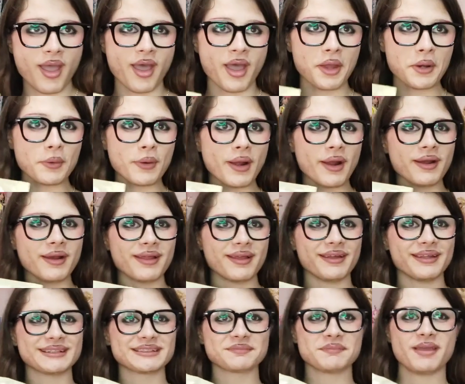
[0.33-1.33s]
Hey everyone,
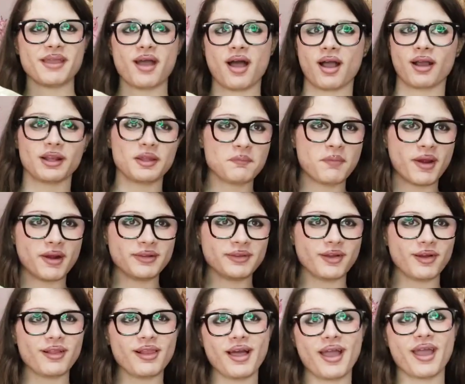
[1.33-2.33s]
it's me, Ugly
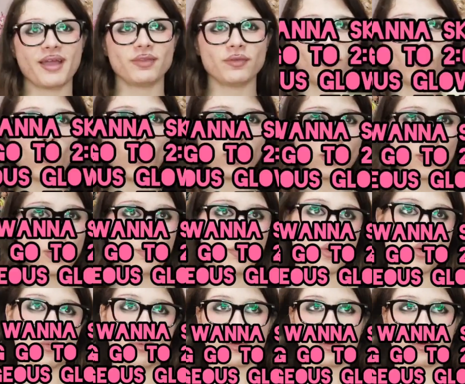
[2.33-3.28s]
Pando, and welcome or